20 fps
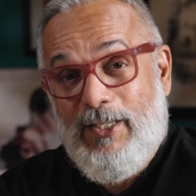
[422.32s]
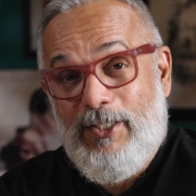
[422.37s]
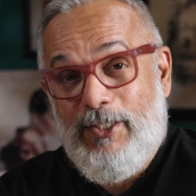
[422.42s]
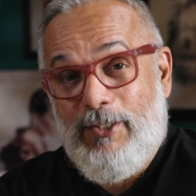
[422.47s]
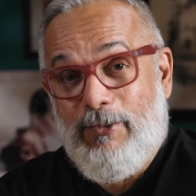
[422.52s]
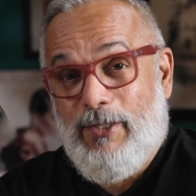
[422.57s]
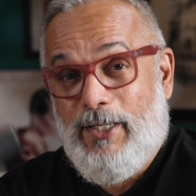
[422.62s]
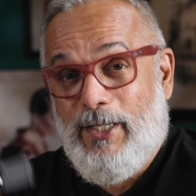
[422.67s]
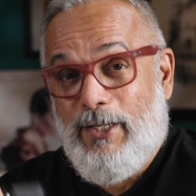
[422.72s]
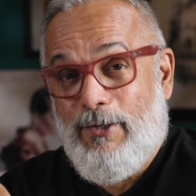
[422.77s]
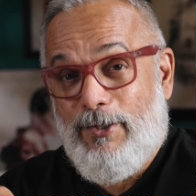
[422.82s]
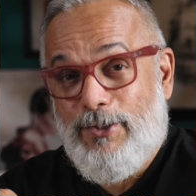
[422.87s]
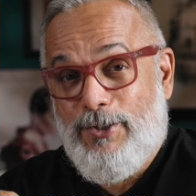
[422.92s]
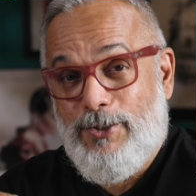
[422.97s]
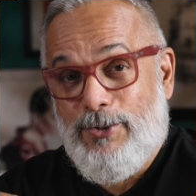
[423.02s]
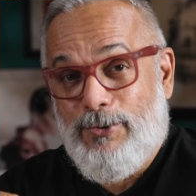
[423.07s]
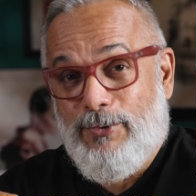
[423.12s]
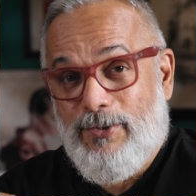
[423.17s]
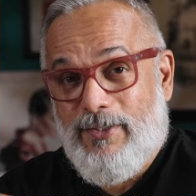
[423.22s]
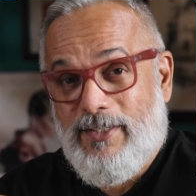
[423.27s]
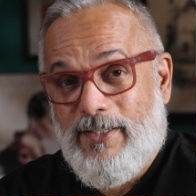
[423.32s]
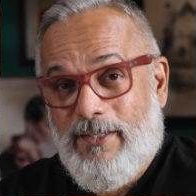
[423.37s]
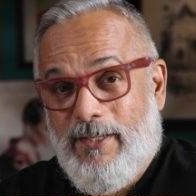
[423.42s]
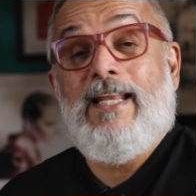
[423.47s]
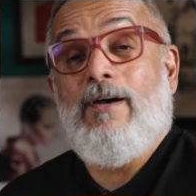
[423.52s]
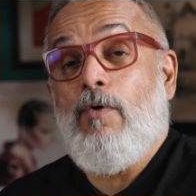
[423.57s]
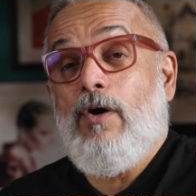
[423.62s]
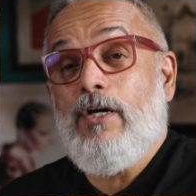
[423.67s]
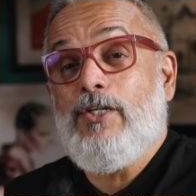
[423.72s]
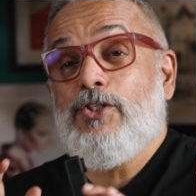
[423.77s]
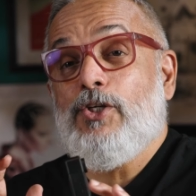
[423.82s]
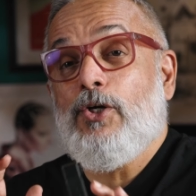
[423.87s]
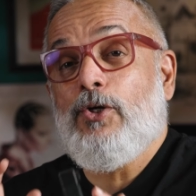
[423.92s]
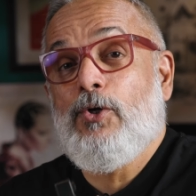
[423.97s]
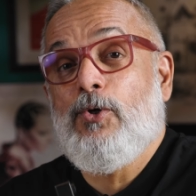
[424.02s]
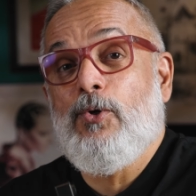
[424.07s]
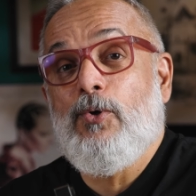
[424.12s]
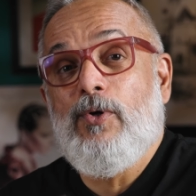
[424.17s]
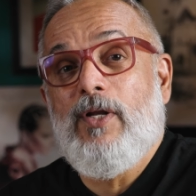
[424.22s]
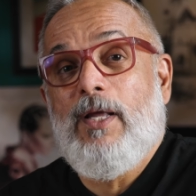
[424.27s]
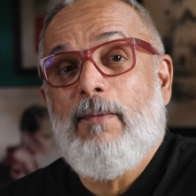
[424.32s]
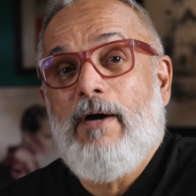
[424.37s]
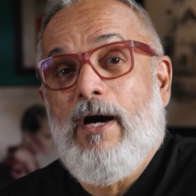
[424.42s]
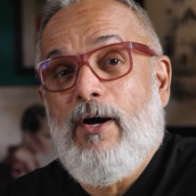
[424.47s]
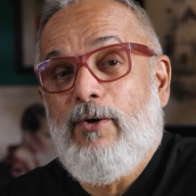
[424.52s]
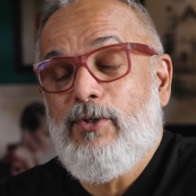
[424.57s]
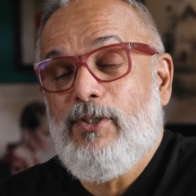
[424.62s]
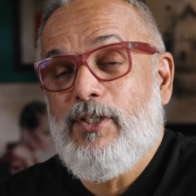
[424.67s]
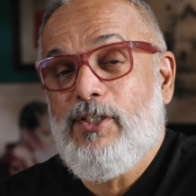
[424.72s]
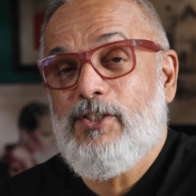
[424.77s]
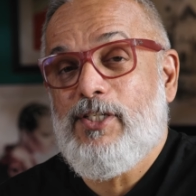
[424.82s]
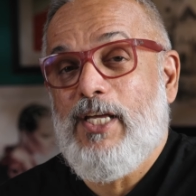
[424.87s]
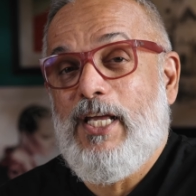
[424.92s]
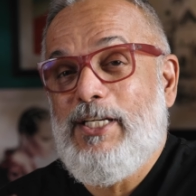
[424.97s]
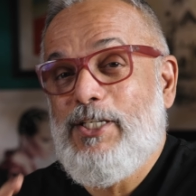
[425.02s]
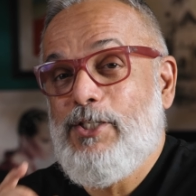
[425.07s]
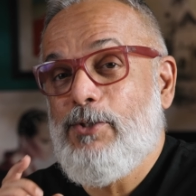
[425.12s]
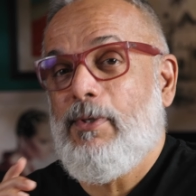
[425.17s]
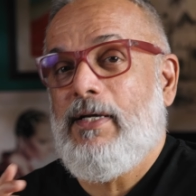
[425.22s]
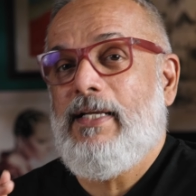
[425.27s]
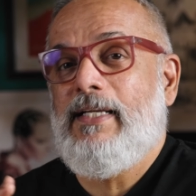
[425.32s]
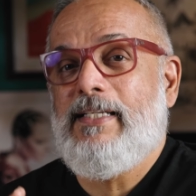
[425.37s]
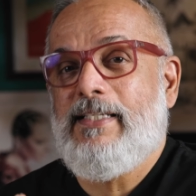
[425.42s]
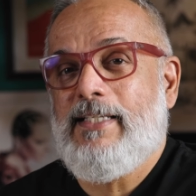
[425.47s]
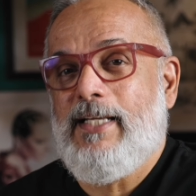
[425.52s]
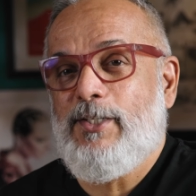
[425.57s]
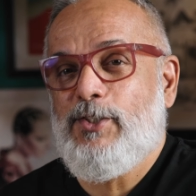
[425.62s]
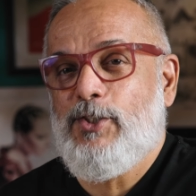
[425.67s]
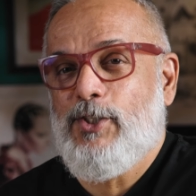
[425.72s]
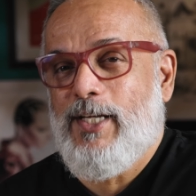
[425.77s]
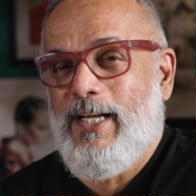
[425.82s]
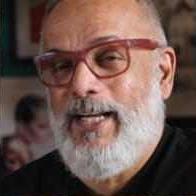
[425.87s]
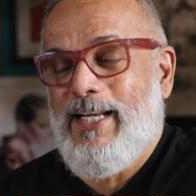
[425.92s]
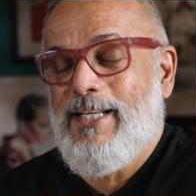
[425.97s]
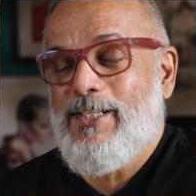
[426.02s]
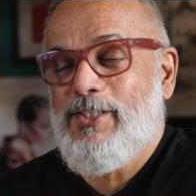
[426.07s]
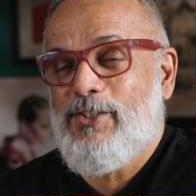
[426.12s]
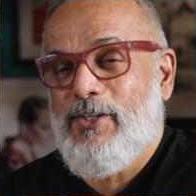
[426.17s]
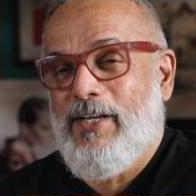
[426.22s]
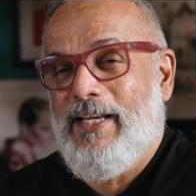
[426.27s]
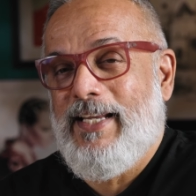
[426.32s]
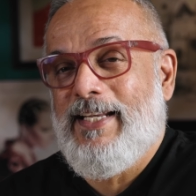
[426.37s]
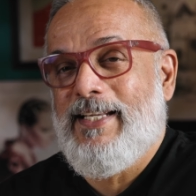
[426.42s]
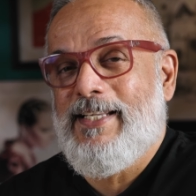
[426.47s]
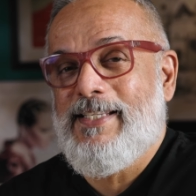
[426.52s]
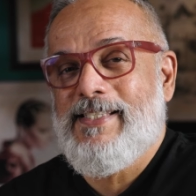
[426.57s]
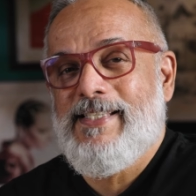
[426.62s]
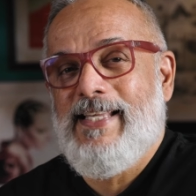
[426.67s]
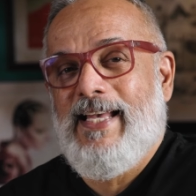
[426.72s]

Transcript: during your shoot. Now, what's so cool about this dual touch color screen is